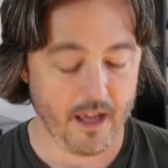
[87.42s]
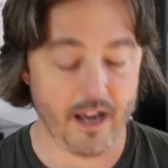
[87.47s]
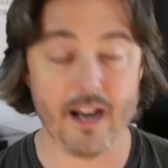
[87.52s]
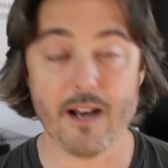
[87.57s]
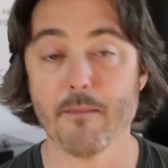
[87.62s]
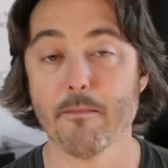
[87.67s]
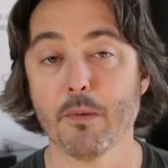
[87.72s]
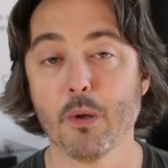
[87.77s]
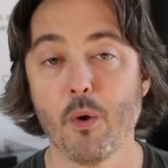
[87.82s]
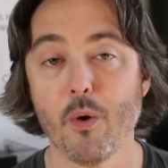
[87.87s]

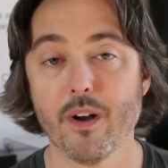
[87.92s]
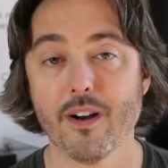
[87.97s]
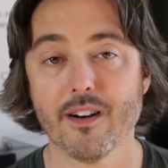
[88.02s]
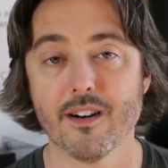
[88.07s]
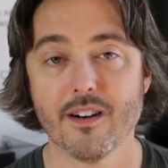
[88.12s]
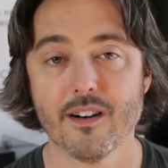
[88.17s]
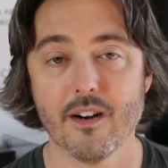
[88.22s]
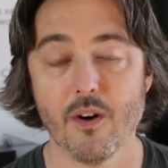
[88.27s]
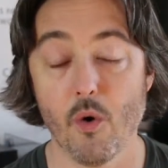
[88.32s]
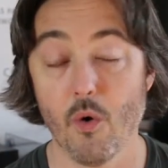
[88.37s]
An
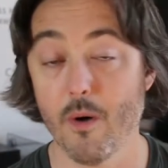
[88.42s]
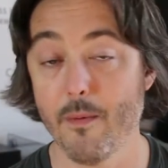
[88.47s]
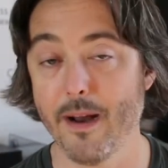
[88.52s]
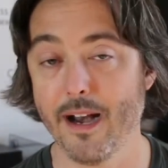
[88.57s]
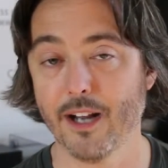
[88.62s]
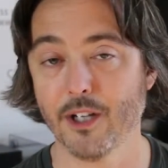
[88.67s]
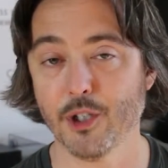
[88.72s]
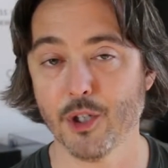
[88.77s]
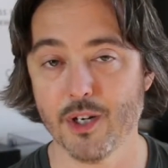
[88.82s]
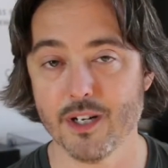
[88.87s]
employer or
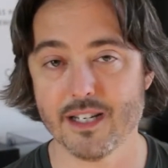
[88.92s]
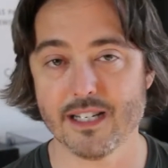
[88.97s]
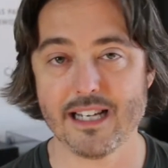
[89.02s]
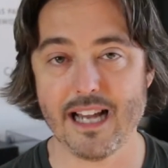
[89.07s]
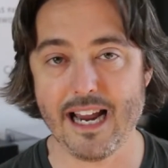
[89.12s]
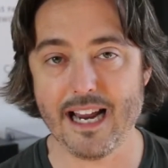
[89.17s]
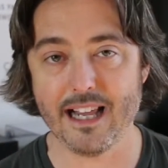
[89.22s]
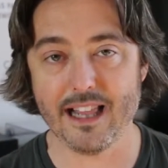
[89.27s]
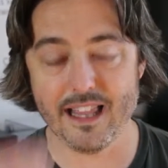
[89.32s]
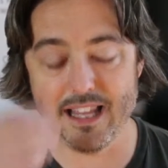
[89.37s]
manager is
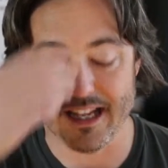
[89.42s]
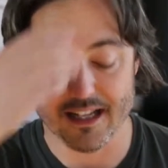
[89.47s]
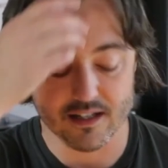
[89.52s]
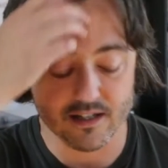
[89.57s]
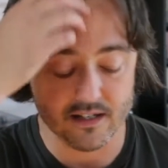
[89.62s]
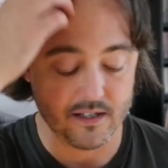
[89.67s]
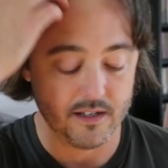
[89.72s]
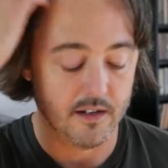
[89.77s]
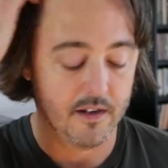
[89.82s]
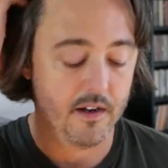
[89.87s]
saying
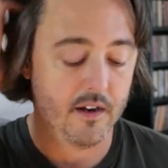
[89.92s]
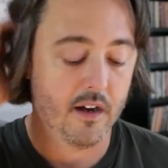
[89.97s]
this: